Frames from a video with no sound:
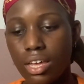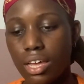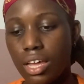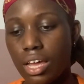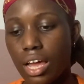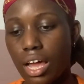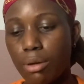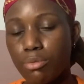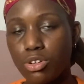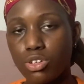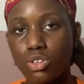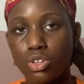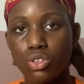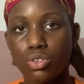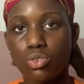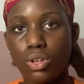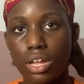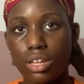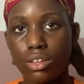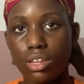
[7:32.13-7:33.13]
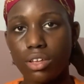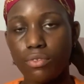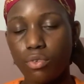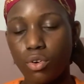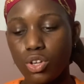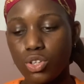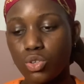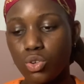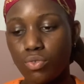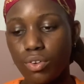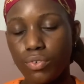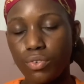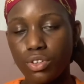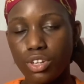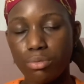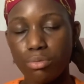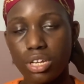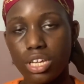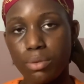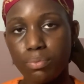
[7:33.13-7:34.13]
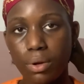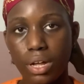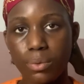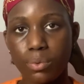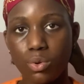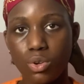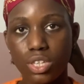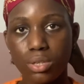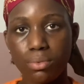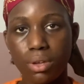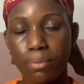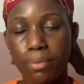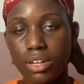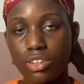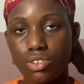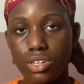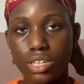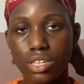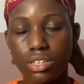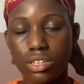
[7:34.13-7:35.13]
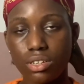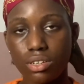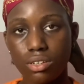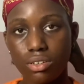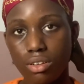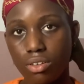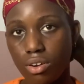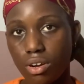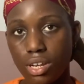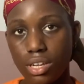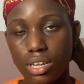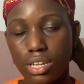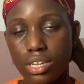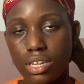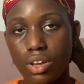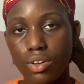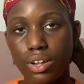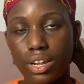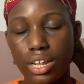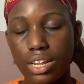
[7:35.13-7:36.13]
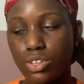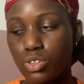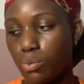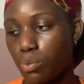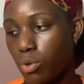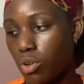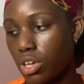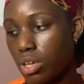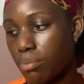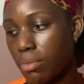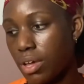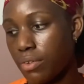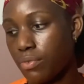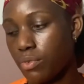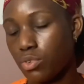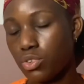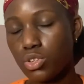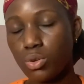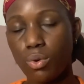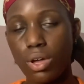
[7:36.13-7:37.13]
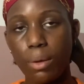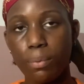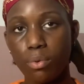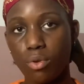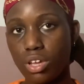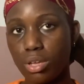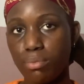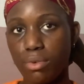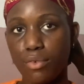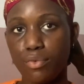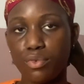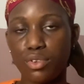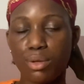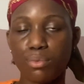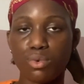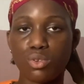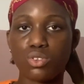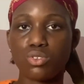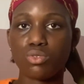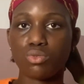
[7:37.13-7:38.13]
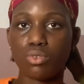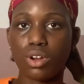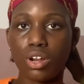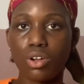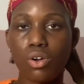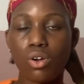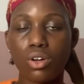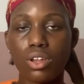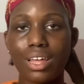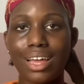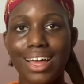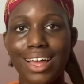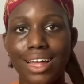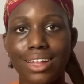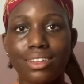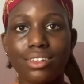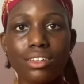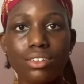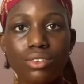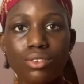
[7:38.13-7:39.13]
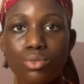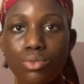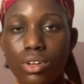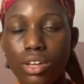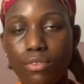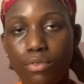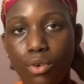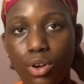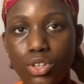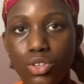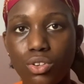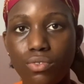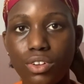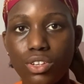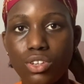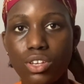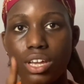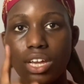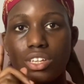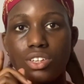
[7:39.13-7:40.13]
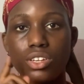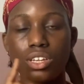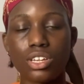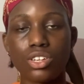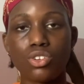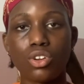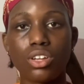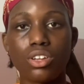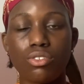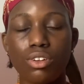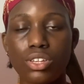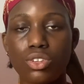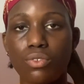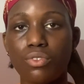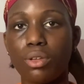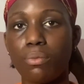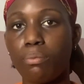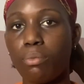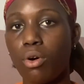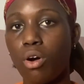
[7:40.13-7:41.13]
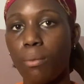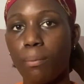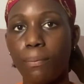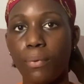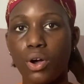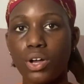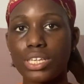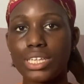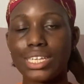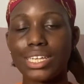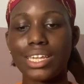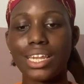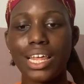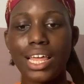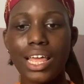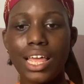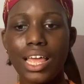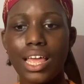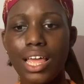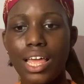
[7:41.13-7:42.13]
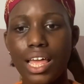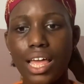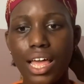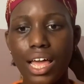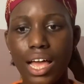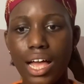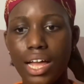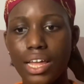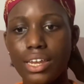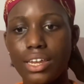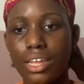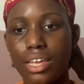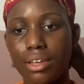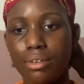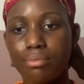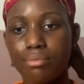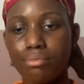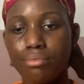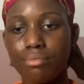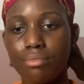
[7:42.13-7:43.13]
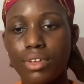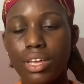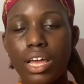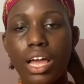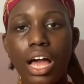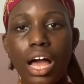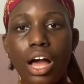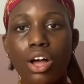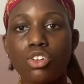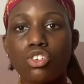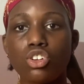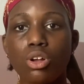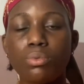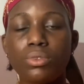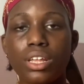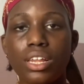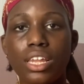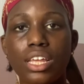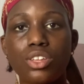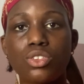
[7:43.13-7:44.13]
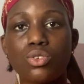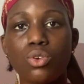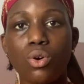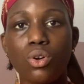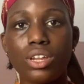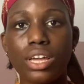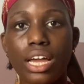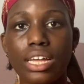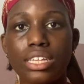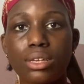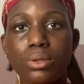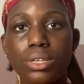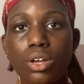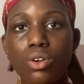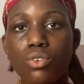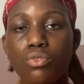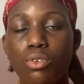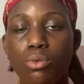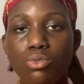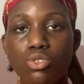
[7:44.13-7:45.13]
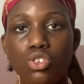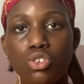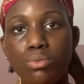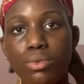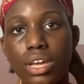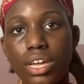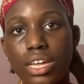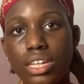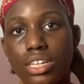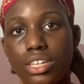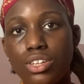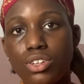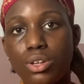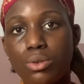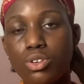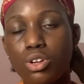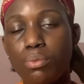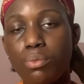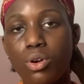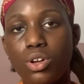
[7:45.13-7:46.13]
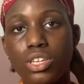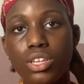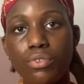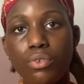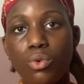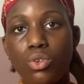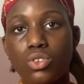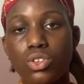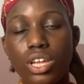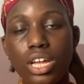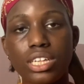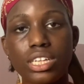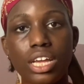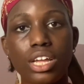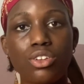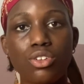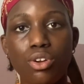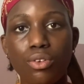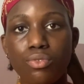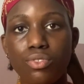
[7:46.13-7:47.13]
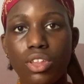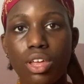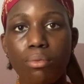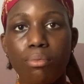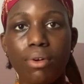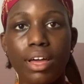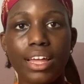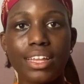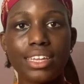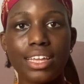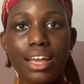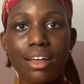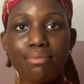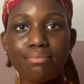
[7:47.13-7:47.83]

I'm just going to do a voiceover for the remaining part because my battery is currently down and I need to plug in my phone. So while I plug in my phone, I'm going to record and do a voiceover so you guys can enjoy the rest of the unboxing. And yeah, I'll drop the link to all the items I got from JUMIA in the description box if you want to get any of them. And yeah.